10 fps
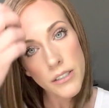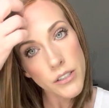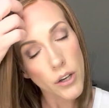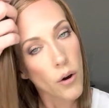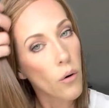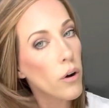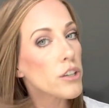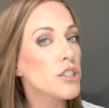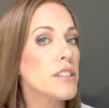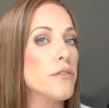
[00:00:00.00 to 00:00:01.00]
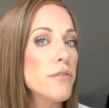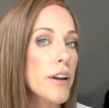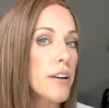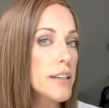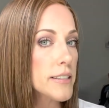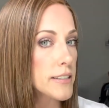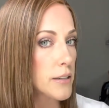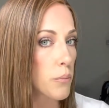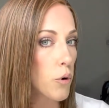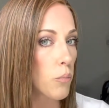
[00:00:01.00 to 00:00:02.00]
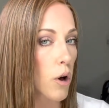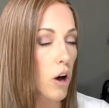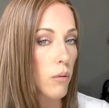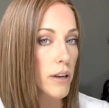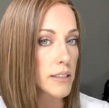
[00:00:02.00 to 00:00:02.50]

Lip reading: So just a very simple bob.